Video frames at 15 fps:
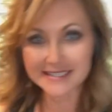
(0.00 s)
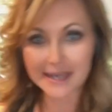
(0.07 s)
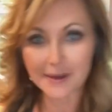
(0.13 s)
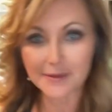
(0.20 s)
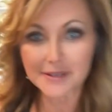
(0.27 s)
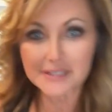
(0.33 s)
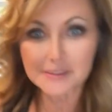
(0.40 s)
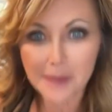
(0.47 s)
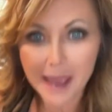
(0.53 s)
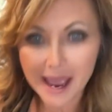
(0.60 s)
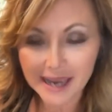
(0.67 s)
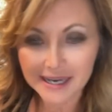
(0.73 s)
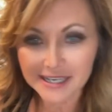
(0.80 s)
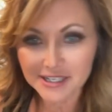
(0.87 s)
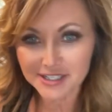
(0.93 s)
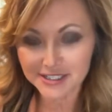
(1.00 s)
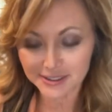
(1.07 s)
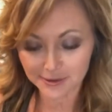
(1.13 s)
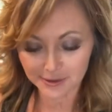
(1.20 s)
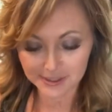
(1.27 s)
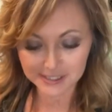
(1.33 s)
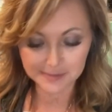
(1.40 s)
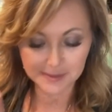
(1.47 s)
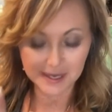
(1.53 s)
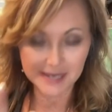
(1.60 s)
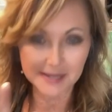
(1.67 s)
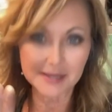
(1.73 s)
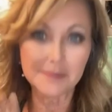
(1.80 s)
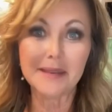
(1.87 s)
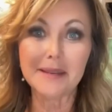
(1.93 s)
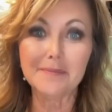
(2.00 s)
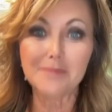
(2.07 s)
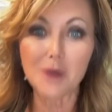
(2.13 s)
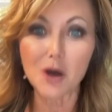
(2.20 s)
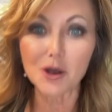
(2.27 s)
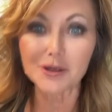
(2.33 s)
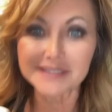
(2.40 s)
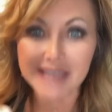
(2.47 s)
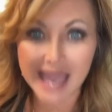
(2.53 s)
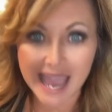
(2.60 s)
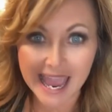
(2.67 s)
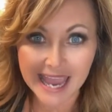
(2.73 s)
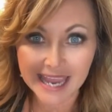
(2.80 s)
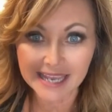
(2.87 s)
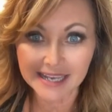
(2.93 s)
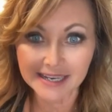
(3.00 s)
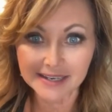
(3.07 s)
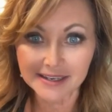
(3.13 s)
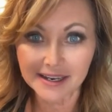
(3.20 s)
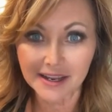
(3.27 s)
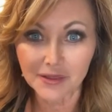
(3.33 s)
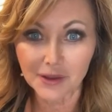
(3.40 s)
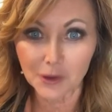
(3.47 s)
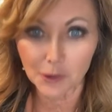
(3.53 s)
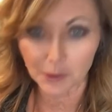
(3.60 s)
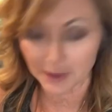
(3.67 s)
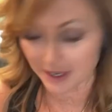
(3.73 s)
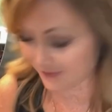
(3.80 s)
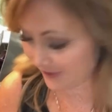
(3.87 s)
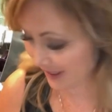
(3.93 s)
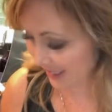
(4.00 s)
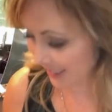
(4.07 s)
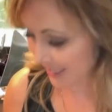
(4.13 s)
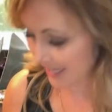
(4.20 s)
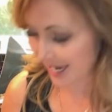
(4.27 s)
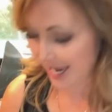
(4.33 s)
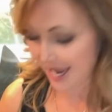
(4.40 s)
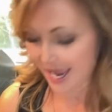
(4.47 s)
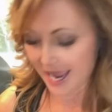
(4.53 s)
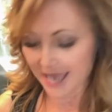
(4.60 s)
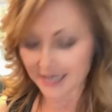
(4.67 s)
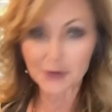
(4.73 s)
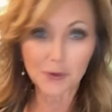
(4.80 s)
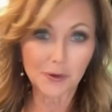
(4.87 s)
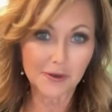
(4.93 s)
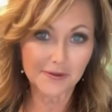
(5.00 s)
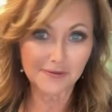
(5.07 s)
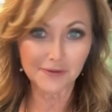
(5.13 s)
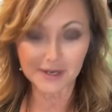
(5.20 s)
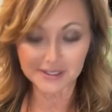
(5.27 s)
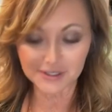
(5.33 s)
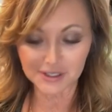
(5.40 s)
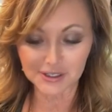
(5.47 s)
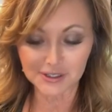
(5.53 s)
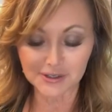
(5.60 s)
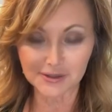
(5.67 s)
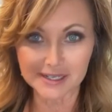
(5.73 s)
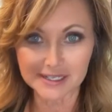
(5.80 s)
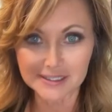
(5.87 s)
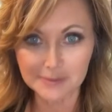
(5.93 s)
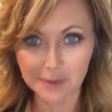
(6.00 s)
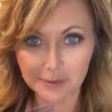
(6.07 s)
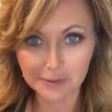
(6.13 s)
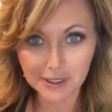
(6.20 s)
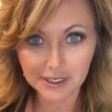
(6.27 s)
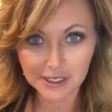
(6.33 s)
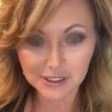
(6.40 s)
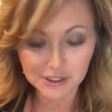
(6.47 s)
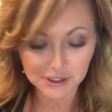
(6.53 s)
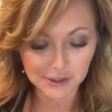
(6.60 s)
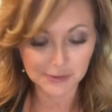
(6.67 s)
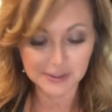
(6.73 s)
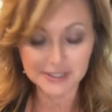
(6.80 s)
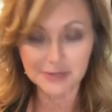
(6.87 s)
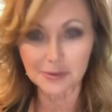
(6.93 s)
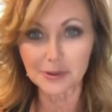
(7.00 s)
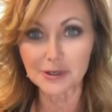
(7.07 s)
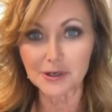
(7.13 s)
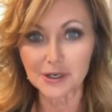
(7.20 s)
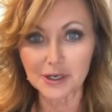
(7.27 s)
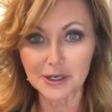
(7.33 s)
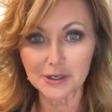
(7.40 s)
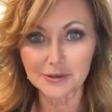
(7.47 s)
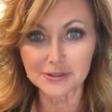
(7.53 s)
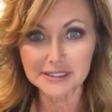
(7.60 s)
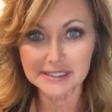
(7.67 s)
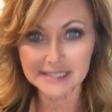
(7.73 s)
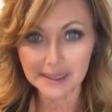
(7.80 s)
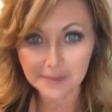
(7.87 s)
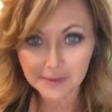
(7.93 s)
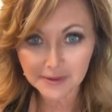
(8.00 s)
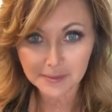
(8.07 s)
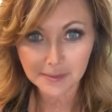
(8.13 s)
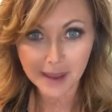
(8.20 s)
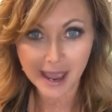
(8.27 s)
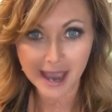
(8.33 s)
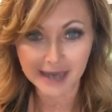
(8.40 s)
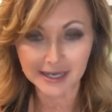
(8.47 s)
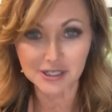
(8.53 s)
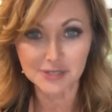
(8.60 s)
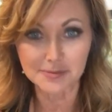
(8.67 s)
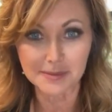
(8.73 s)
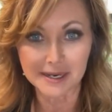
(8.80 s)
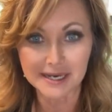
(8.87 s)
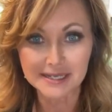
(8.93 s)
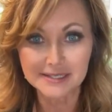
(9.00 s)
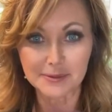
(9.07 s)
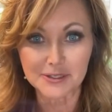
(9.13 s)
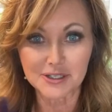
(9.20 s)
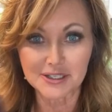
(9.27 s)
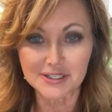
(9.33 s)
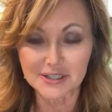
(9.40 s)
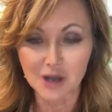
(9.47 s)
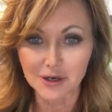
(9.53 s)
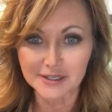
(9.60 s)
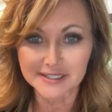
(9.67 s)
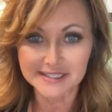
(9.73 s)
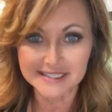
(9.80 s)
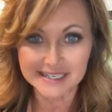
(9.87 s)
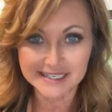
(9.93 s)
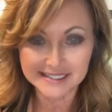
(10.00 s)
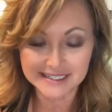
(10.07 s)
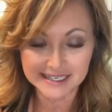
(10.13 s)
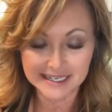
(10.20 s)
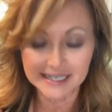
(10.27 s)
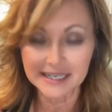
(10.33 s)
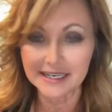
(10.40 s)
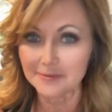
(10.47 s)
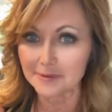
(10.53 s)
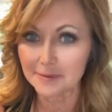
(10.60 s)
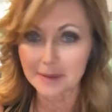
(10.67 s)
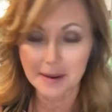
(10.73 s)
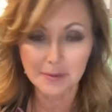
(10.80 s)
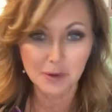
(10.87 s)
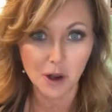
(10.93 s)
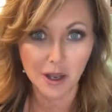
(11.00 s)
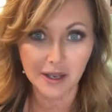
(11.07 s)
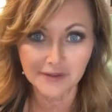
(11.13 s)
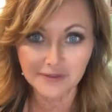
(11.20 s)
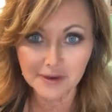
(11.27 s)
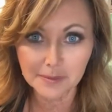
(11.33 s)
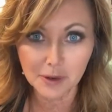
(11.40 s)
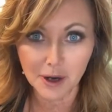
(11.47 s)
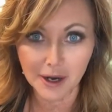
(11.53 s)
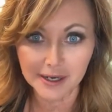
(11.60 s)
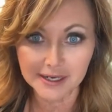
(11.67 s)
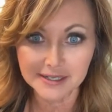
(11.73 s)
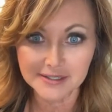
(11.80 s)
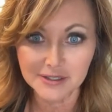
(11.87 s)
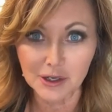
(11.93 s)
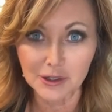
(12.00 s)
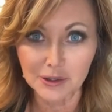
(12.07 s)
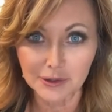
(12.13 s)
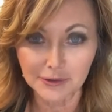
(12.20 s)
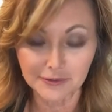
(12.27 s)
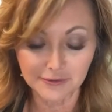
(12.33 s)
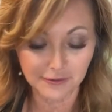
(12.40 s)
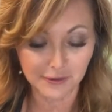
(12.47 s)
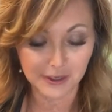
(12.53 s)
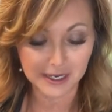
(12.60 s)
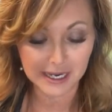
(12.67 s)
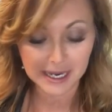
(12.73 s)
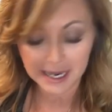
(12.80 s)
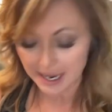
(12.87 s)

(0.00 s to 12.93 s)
Now this package is going to make the meatballs and the gravy. And in order for us to do this, what we're gonna do is we're gonna use some of the package mix, which is our seasoning. Remember, all of our products are gluten-free.